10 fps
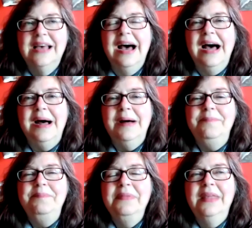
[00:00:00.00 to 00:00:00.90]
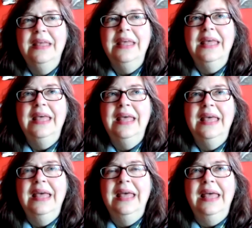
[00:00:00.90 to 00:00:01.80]
Um,
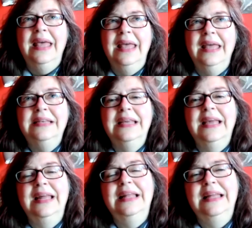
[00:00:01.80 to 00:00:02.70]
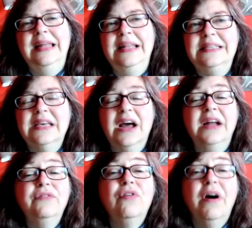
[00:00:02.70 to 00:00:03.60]
it, it, it's a kind
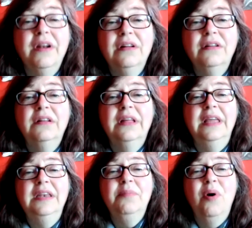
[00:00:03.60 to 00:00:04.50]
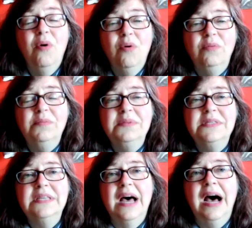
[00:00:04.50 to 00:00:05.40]
of chronicle in
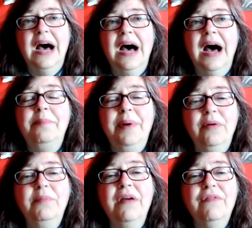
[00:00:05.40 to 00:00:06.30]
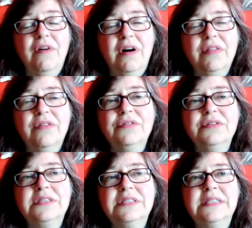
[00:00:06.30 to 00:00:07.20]
poems uh, about my
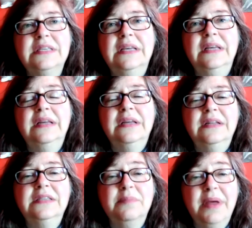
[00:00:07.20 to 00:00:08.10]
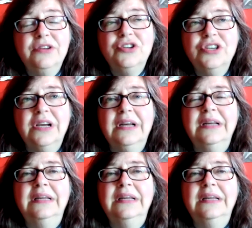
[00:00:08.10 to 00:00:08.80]
father's dementia,